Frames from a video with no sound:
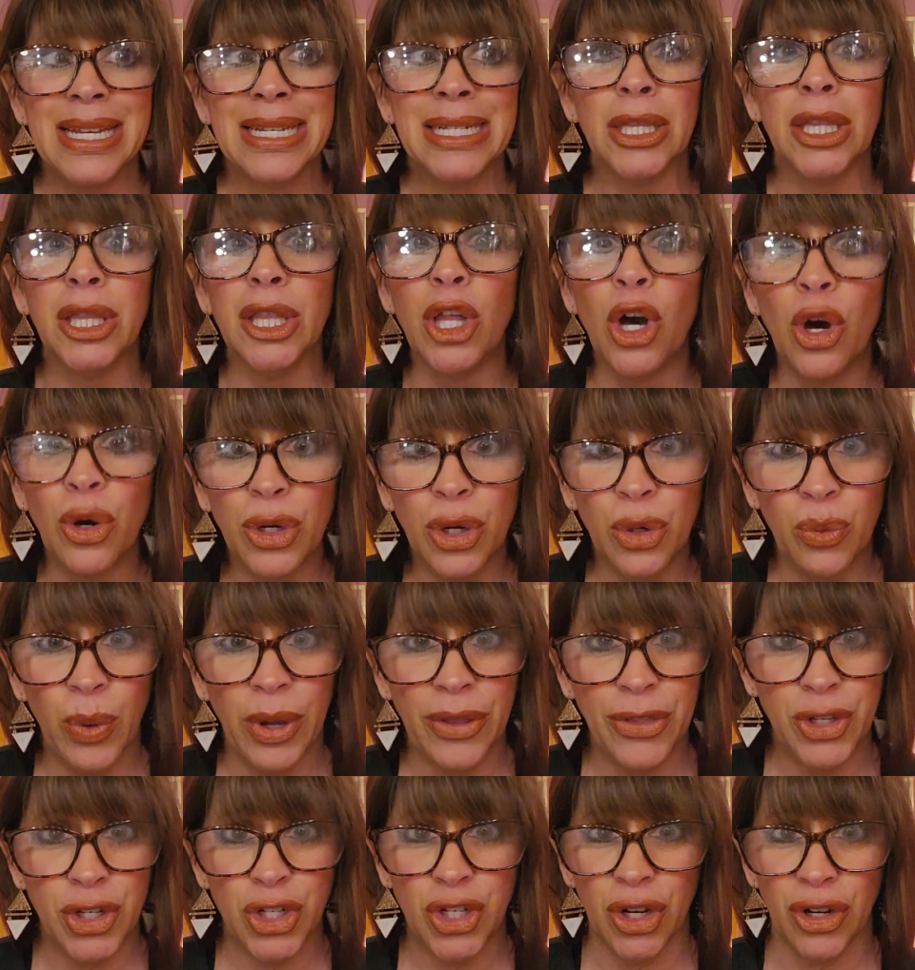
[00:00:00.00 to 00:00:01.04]
loaded
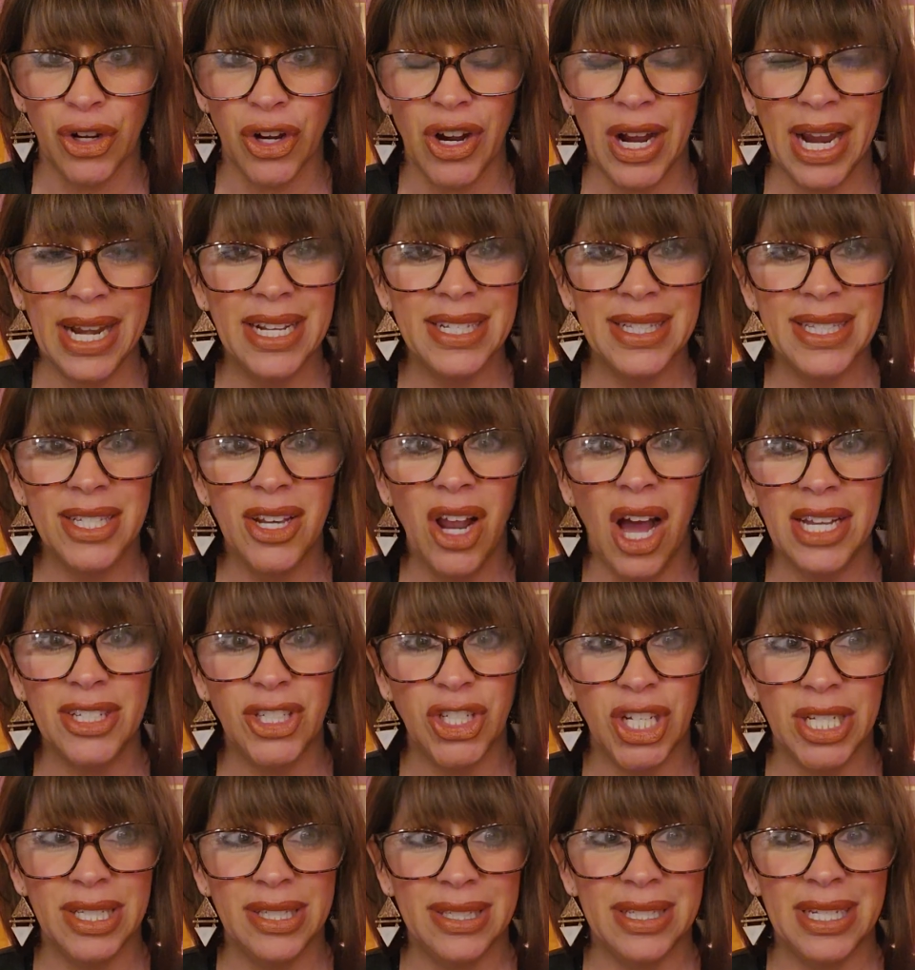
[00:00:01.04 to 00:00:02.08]
with sugar, and it's
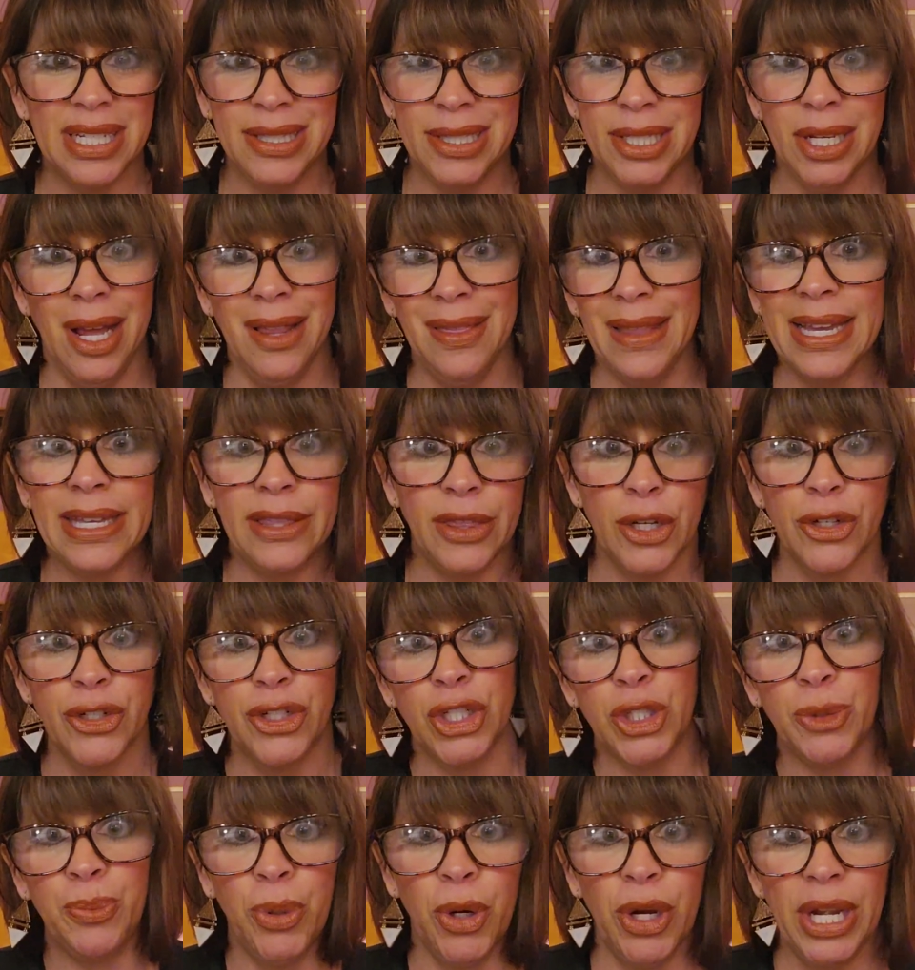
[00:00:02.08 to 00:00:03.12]
not like they're
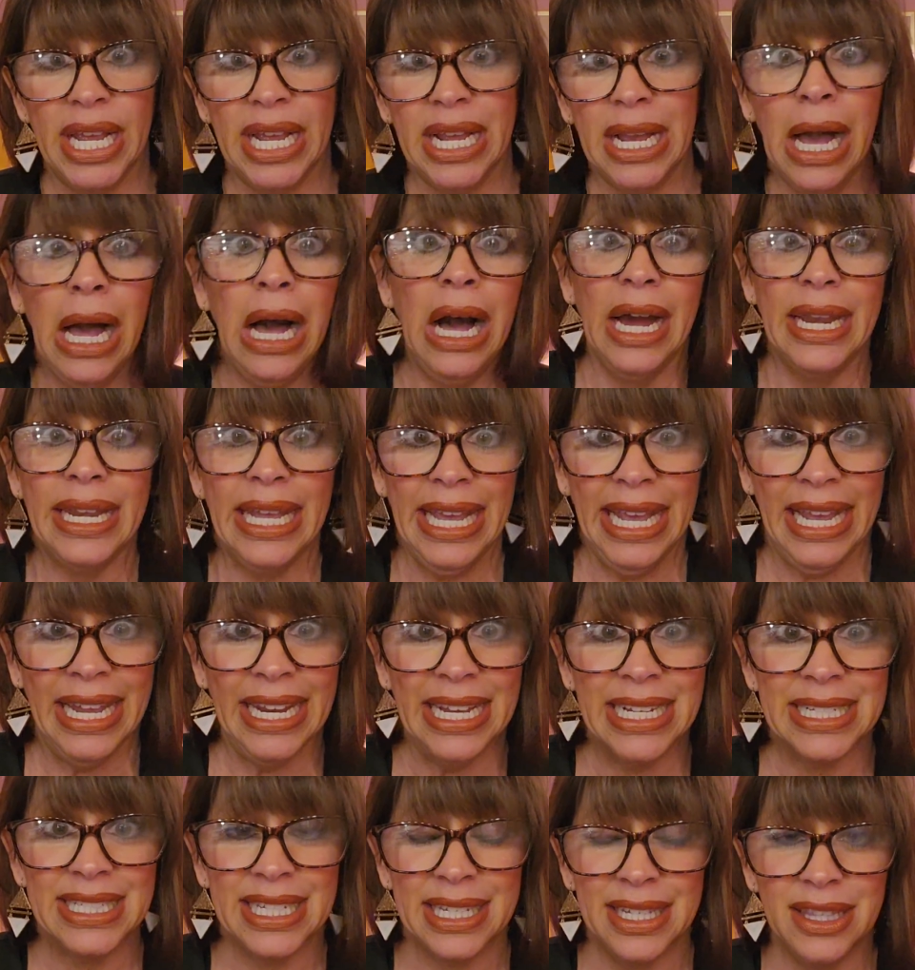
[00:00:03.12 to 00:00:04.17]
just putting honey in
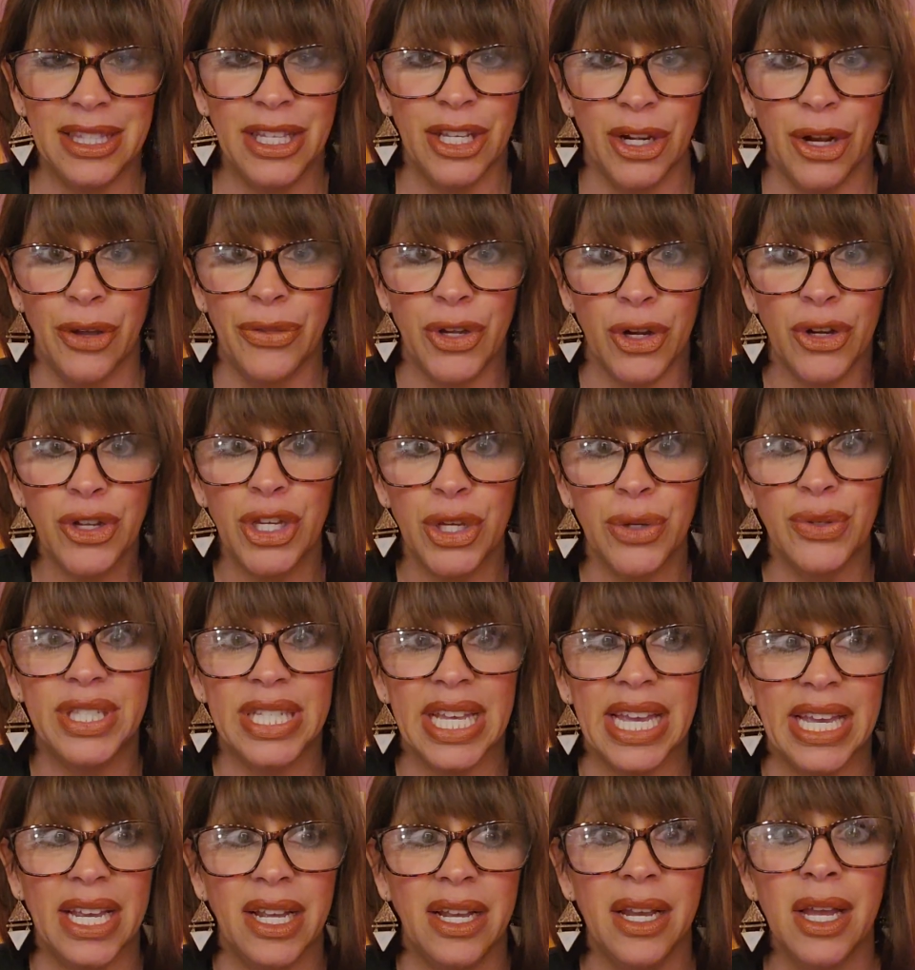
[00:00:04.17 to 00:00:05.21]
it. They're
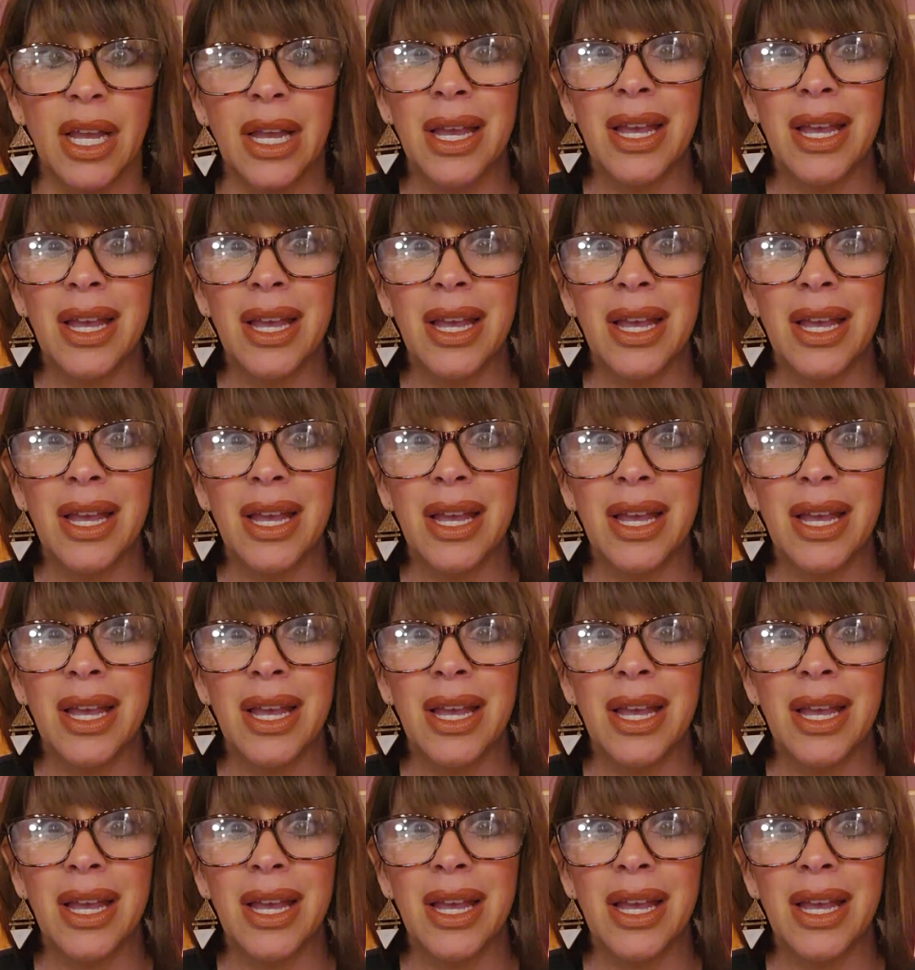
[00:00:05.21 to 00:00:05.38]
using,